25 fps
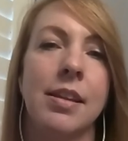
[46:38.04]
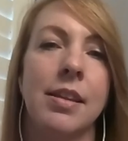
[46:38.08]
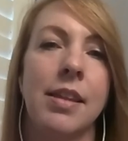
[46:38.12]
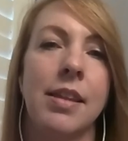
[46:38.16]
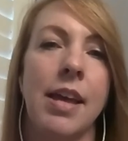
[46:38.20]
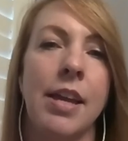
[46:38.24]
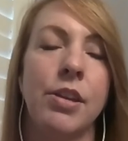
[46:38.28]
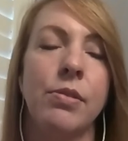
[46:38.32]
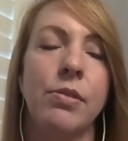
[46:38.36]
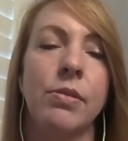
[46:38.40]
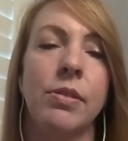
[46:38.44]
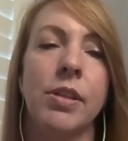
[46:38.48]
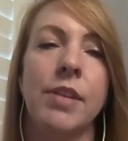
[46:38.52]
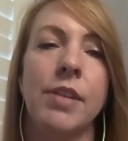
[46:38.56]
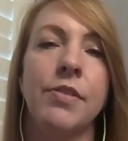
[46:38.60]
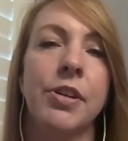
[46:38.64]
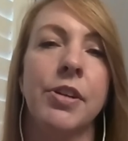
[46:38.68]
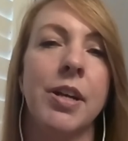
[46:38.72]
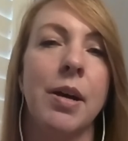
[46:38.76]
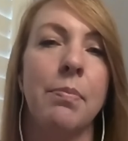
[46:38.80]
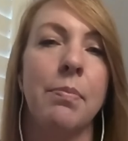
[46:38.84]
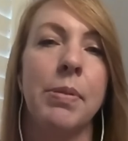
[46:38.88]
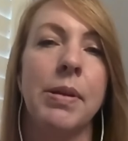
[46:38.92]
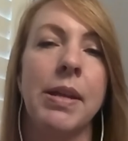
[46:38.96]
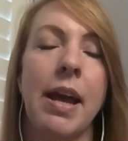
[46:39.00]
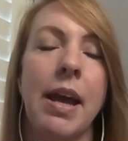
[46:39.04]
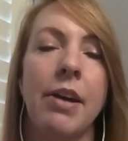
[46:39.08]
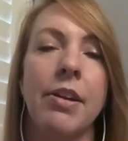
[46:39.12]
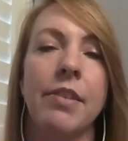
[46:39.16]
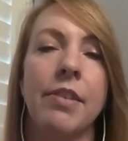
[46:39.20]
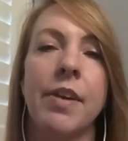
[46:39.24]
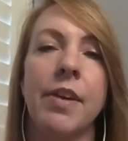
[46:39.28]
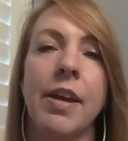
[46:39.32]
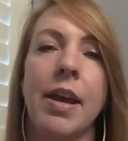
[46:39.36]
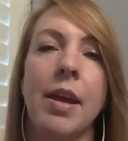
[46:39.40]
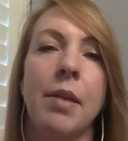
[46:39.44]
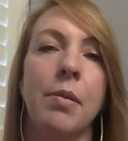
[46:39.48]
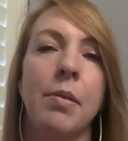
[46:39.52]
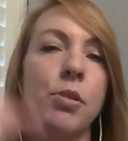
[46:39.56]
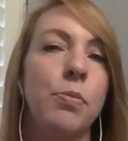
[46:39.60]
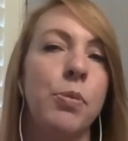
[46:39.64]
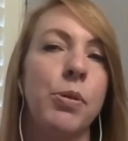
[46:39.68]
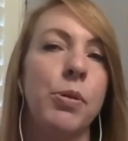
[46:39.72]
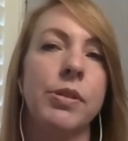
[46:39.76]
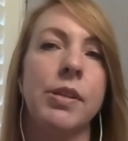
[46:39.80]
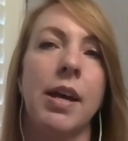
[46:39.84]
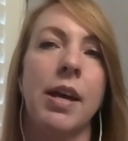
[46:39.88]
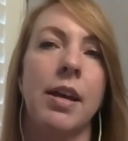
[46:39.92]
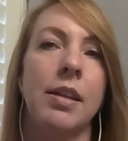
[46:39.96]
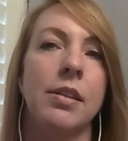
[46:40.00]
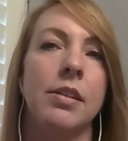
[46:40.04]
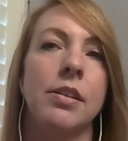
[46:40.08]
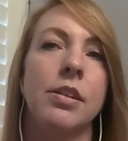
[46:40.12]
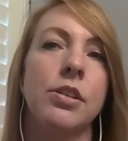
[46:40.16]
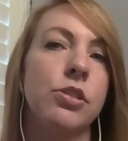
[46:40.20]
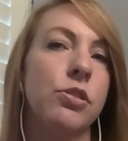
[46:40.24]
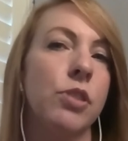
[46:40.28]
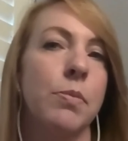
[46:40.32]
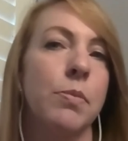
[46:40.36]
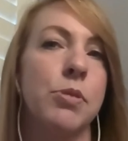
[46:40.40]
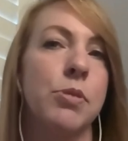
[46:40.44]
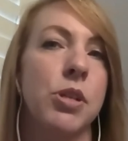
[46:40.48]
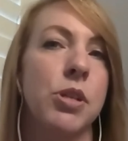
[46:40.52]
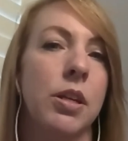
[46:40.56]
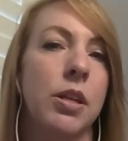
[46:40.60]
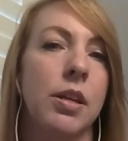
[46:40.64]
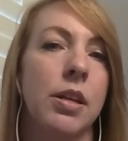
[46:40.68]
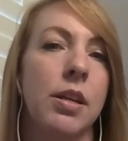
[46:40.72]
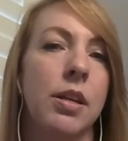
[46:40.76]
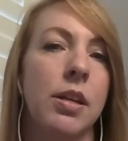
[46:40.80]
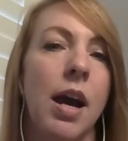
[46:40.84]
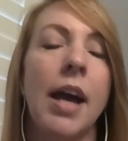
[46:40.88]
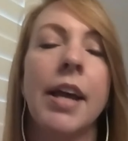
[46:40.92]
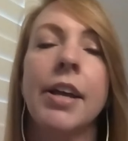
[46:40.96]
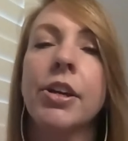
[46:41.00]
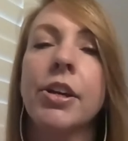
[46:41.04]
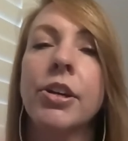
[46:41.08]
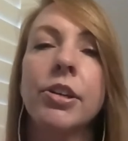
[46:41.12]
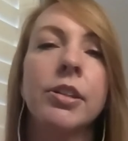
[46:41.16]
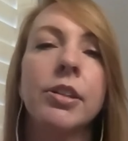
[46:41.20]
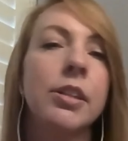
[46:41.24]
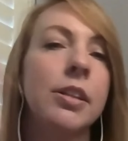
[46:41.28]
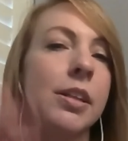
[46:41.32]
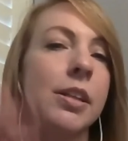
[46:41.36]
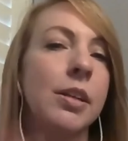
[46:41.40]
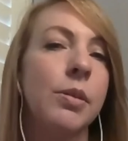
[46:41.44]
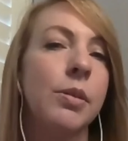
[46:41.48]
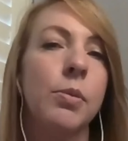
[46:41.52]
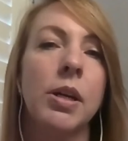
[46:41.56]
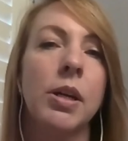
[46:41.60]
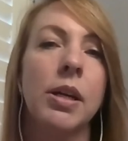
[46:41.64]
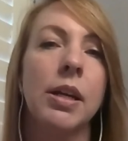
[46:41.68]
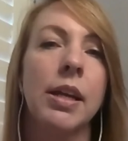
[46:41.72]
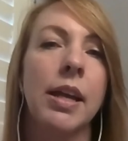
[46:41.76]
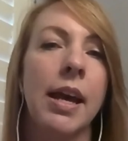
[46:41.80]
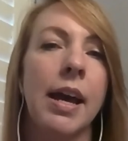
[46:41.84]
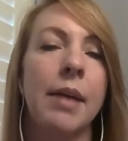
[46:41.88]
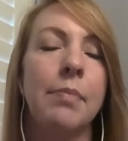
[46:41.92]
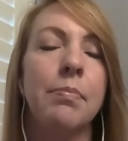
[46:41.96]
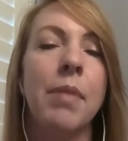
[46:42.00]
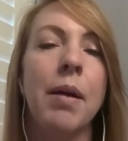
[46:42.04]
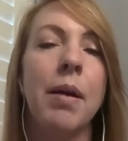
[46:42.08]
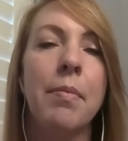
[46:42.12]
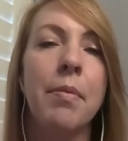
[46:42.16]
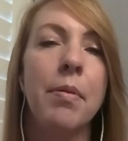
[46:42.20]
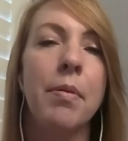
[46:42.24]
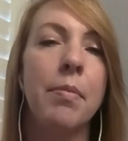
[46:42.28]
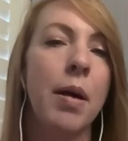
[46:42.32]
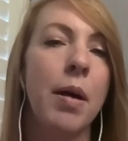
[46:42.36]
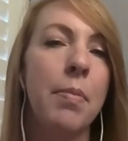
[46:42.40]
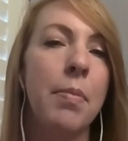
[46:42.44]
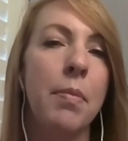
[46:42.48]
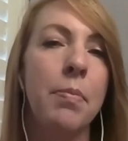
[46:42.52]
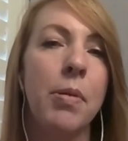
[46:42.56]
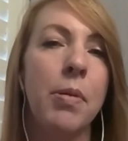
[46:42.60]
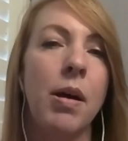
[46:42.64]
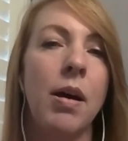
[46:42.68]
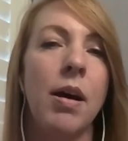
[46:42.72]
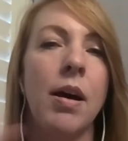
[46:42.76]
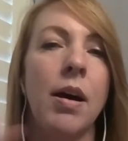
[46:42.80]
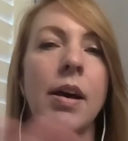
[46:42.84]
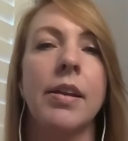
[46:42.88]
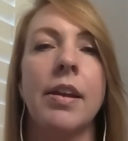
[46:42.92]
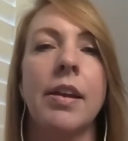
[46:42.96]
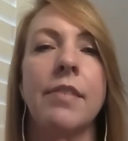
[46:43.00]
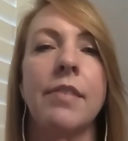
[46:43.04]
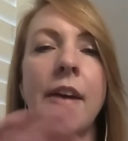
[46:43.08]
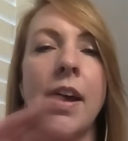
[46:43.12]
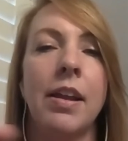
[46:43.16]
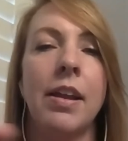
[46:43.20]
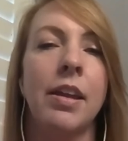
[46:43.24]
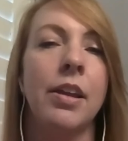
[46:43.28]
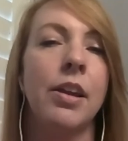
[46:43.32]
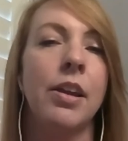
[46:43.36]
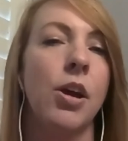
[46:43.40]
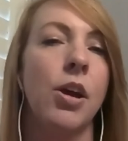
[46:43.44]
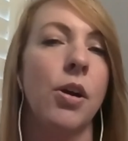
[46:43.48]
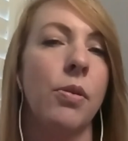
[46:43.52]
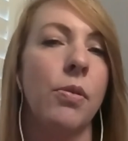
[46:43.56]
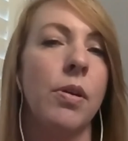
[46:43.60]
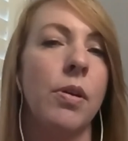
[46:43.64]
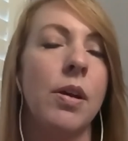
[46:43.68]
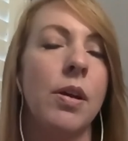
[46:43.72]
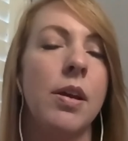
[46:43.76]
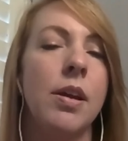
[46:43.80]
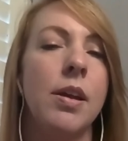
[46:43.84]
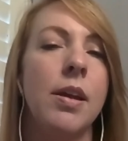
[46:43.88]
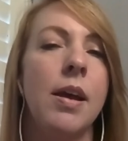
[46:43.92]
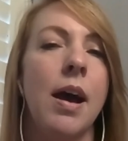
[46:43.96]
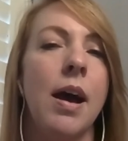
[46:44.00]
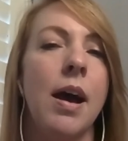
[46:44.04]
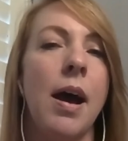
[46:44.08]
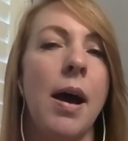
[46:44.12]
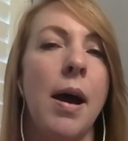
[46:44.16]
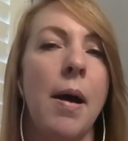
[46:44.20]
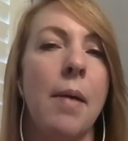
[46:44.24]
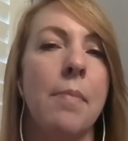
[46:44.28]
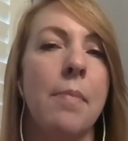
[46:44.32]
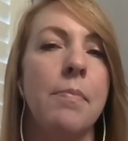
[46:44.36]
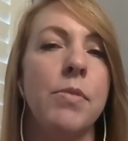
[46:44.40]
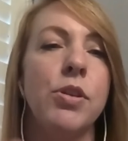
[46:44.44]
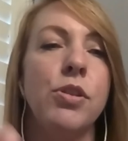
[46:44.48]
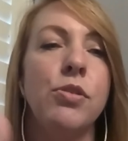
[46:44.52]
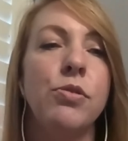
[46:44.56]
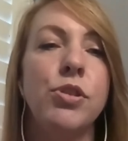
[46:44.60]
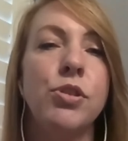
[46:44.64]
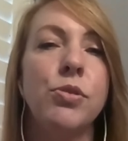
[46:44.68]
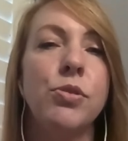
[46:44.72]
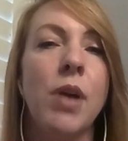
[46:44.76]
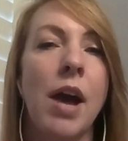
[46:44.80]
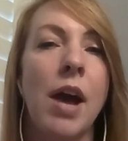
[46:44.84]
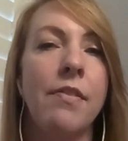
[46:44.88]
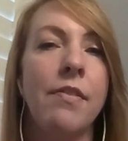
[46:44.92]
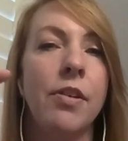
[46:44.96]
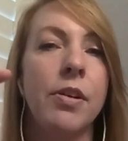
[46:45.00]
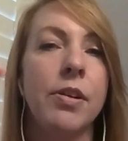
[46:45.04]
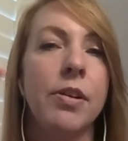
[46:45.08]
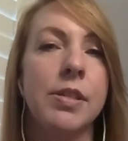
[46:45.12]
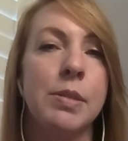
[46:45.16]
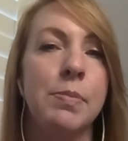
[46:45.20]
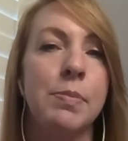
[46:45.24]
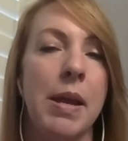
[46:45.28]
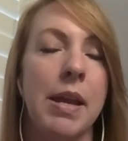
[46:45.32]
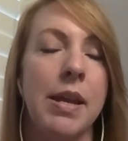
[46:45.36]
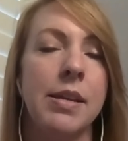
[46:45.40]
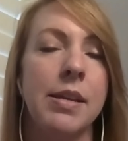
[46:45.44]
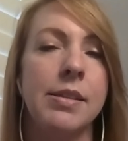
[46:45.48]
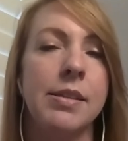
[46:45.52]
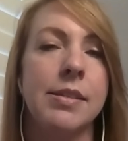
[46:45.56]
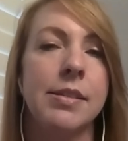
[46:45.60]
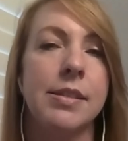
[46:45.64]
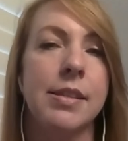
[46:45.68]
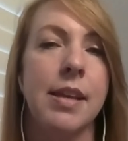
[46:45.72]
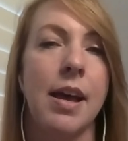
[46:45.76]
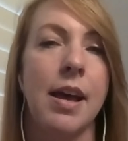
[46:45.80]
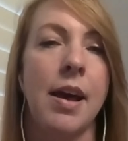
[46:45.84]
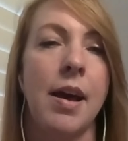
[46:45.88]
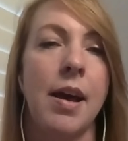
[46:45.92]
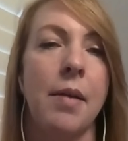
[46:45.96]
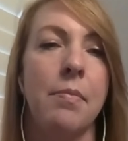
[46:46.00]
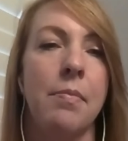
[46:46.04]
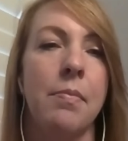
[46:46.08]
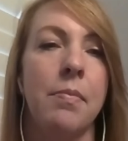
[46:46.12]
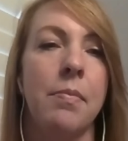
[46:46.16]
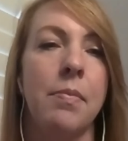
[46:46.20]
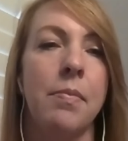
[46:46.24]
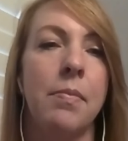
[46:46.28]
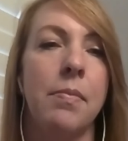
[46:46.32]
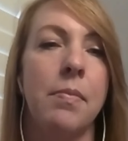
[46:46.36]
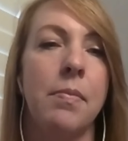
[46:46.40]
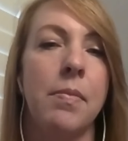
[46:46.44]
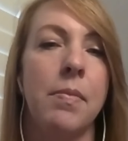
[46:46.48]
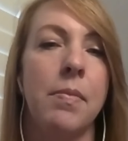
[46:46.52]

that you leave your company out of it and you put that in the description. I currently work at blah, blah, blah, blah, blah. And I've had, you know, um, you do have a space. Um,